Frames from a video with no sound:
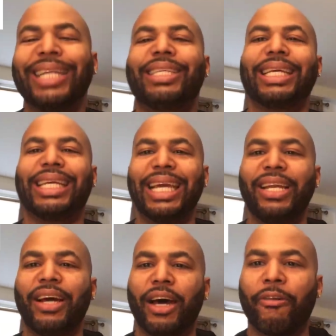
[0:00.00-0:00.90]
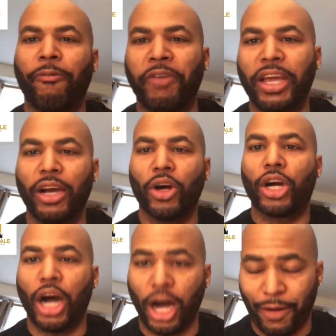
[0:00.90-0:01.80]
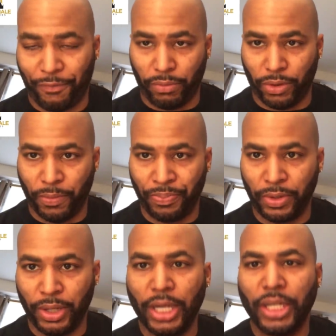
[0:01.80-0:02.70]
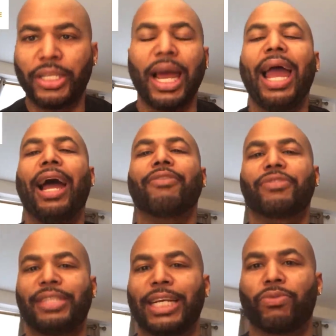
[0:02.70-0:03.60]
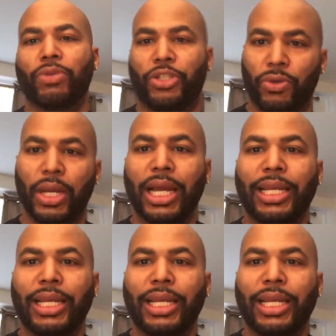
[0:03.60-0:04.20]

to getting her to feel comfortable to have sex with you.